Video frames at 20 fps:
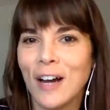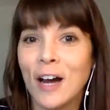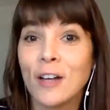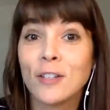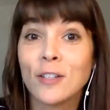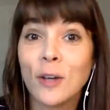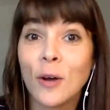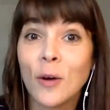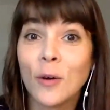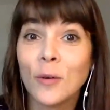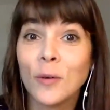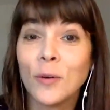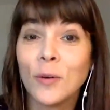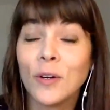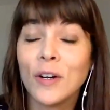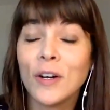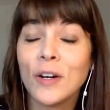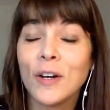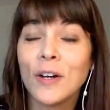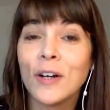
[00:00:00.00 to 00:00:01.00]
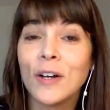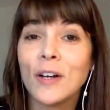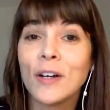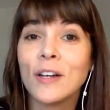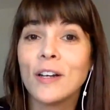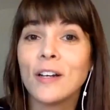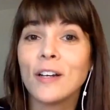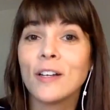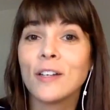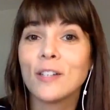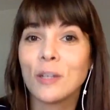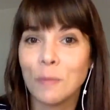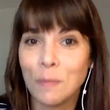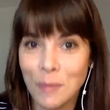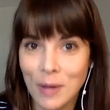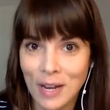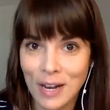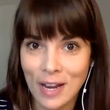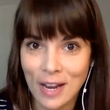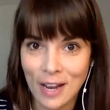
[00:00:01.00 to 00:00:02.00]
so
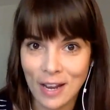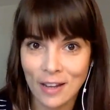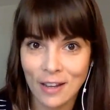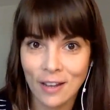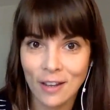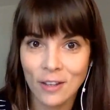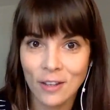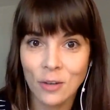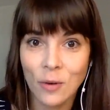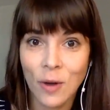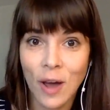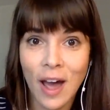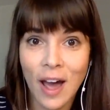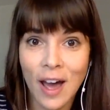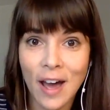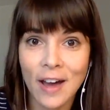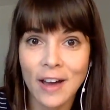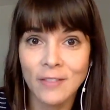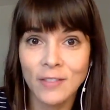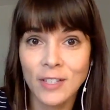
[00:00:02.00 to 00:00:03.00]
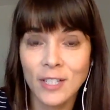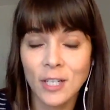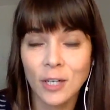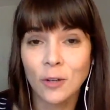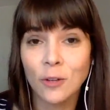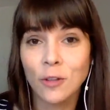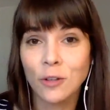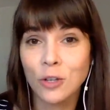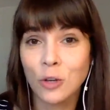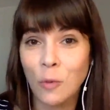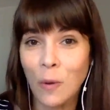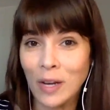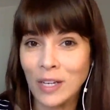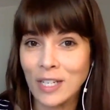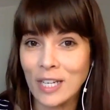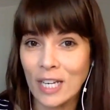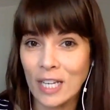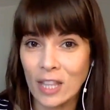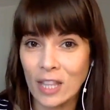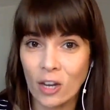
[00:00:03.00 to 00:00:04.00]
submitting, you have until the
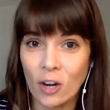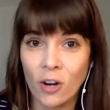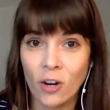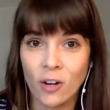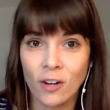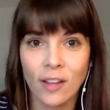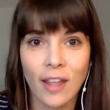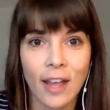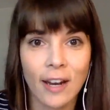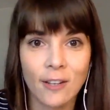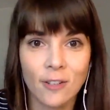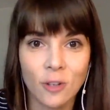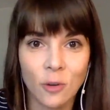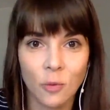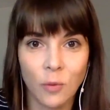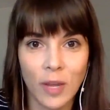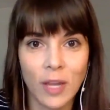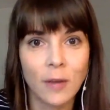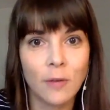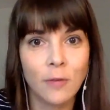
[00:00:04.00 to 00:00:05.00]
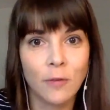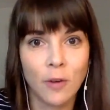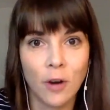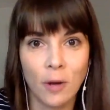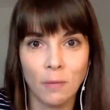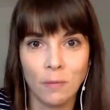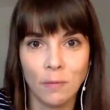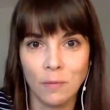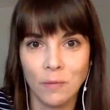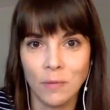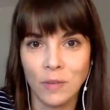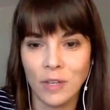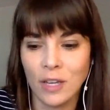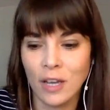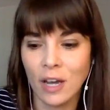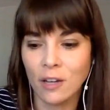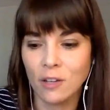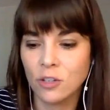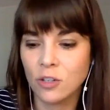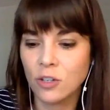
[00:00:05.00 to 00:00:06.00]
23rd. That is a week from
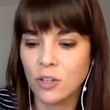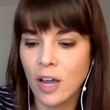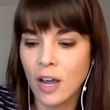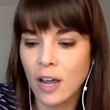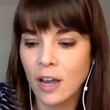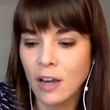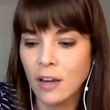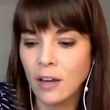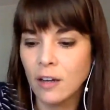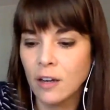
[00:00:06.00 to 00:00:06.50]
yesterday.